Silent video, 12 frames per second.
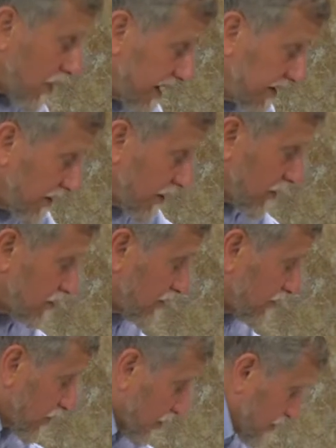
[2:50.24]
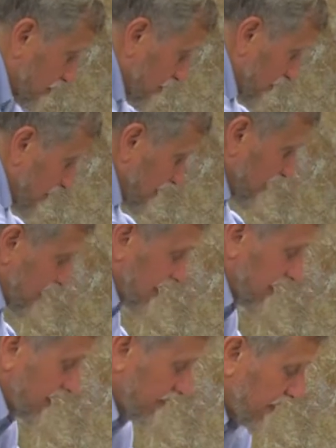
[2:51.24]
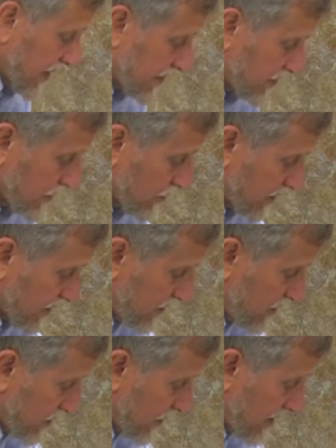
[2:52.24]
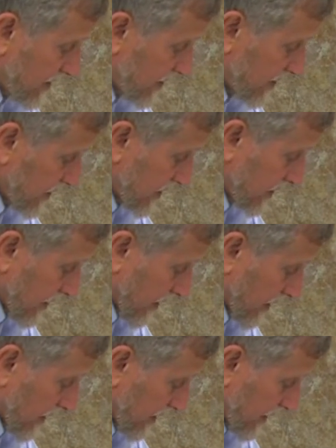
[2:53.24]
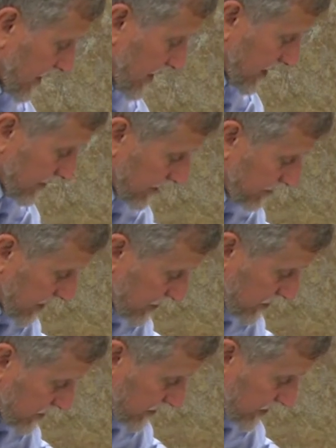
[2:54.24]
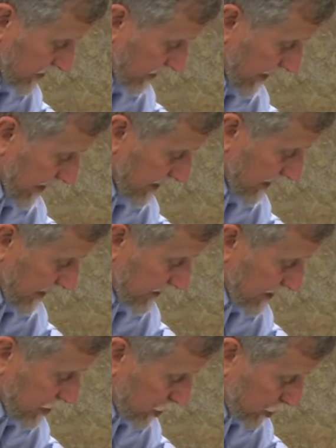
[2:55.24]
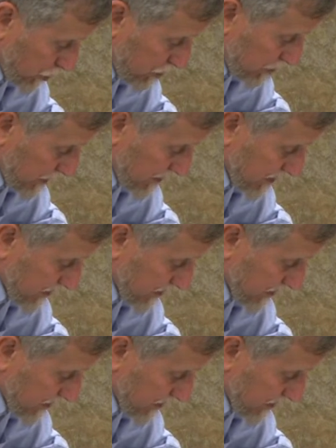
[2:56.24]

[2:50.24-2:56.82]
right are reversed. So when I'm doing this here, I'm going to measure this side. They should be the